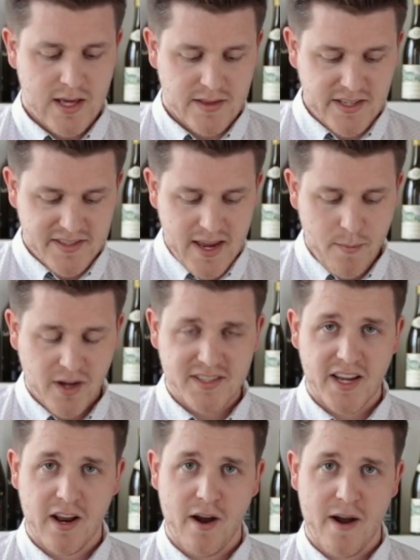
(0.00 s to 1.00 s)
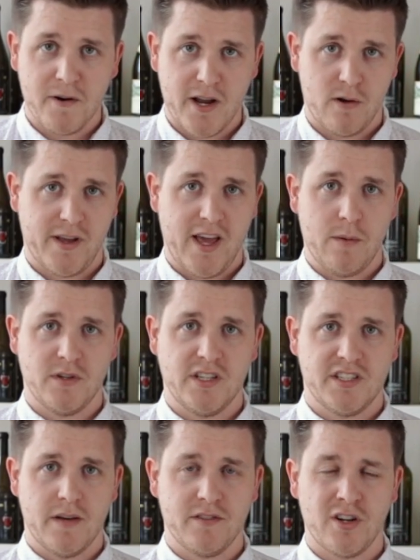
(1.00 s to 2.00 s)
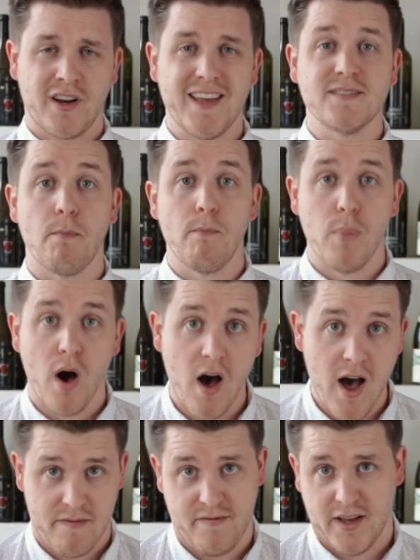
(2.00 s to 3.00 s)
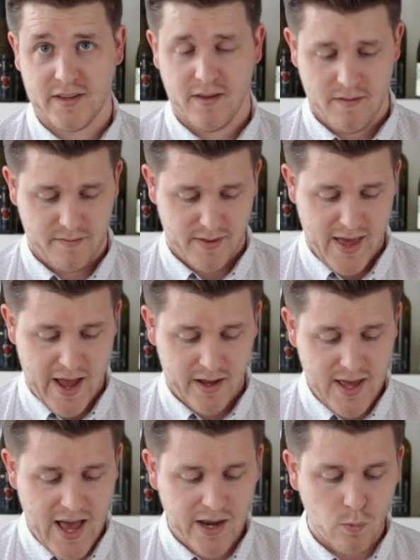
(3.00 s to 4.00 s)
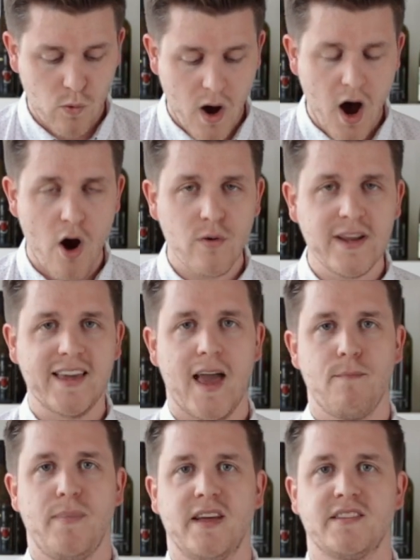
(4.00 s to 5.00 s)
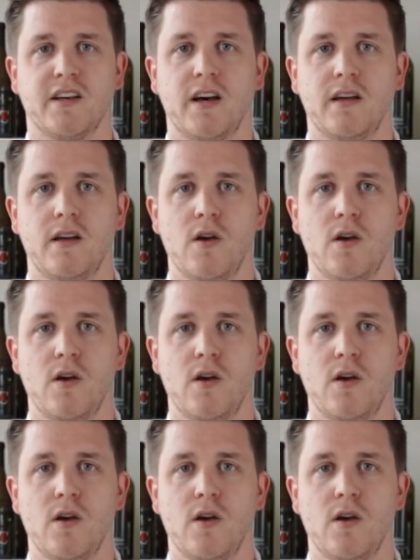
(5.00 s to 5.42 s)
This Di Martino Arenal Cabernet Sauvignon is perfect for that, and it will only get better.